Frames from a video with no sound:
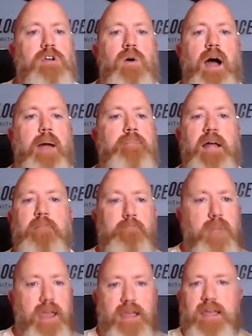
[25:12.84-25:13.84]
So I'm not
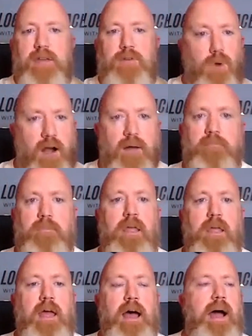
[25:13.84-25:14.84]
making rum.
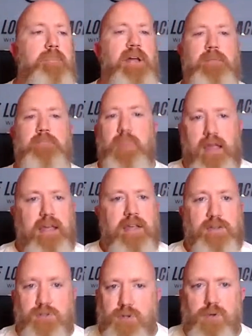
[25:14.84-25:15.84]
I'm not
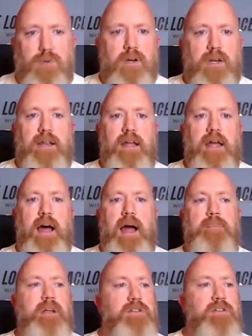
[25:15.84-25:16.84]
making jewelry.
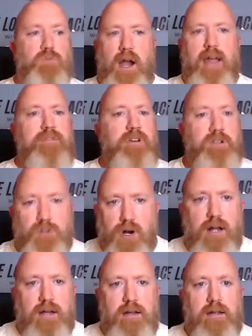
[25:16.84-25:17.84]
I'm not driving a
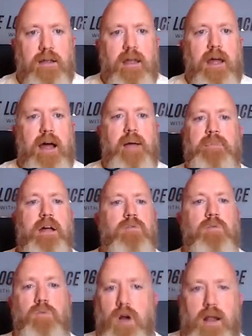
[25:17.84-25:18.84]
truck. I'm
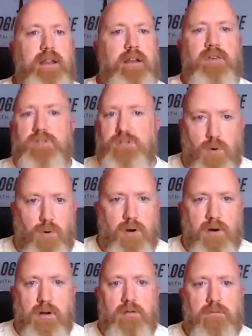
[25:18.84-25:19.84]
not running a
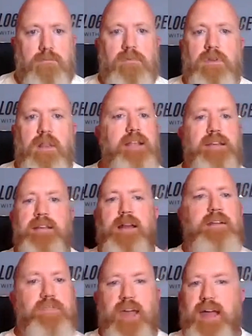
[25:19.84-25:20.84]
store. Like,
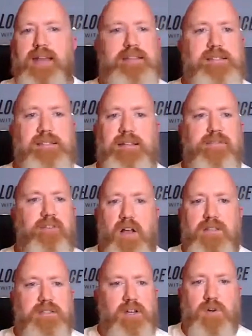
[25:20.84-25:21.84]
none of that it
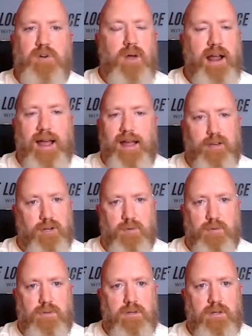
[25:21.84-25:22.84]
falls under what I
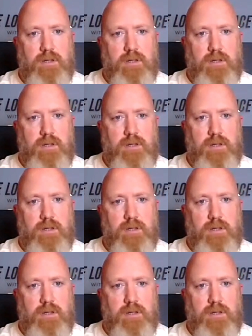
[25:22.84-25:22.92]
do.